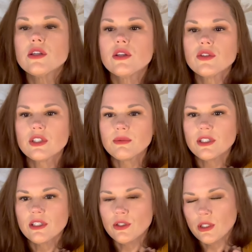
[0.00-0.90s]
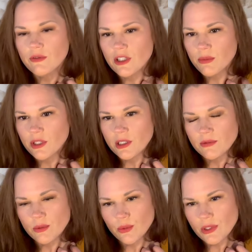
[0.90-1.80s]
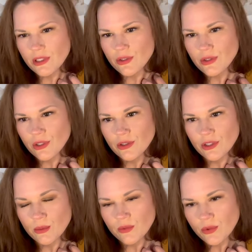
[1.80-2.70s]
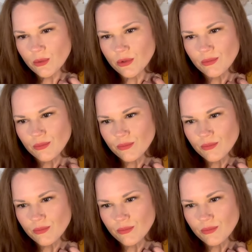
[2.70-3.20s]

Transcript: Something that you have not been comfortable with is starting to come forward.